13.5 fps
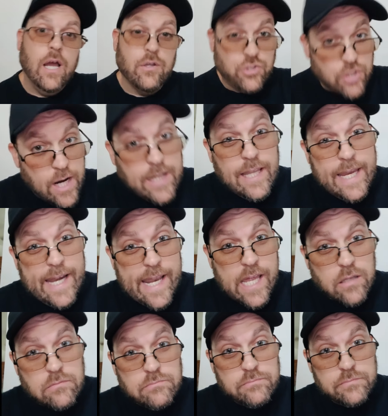I was trying to lay
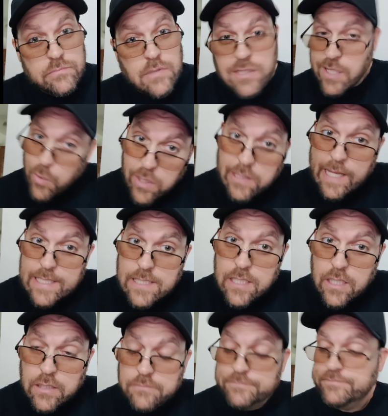down because I worked last
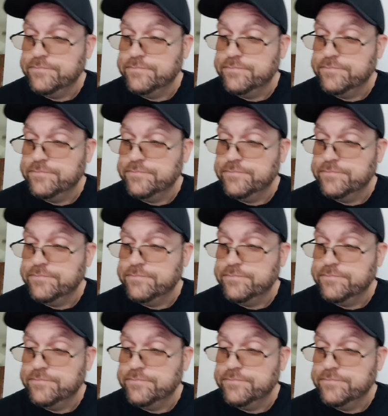night